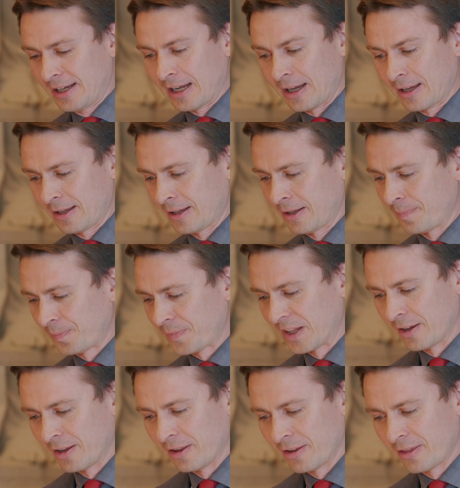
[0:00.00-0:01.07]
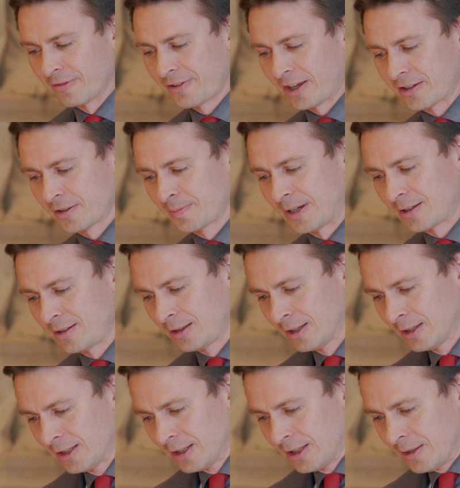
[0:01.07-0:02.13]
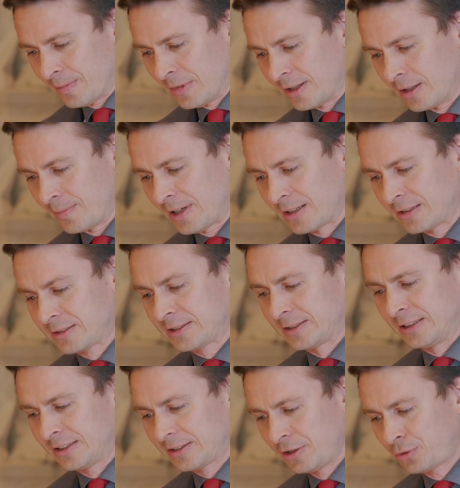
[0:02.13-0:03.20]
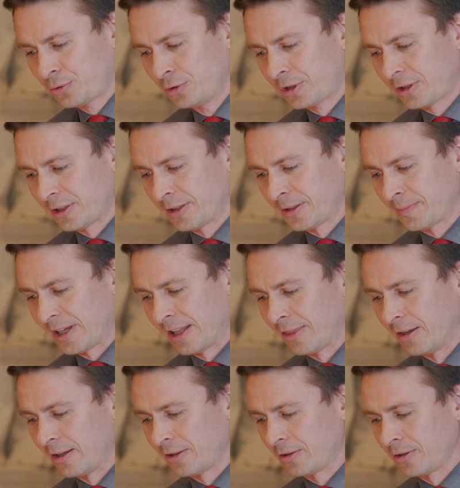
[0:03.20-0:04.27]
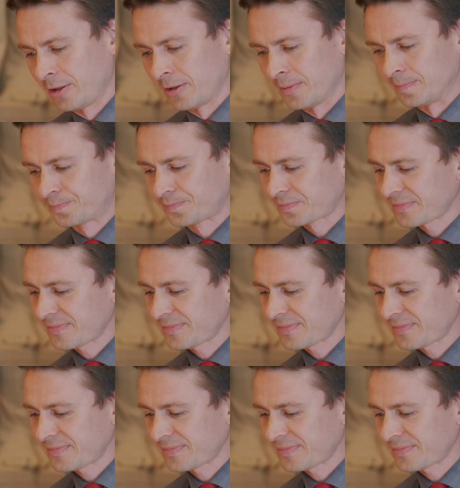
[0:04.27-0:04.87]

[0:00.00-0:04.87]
Ferenc Mádl Institute and the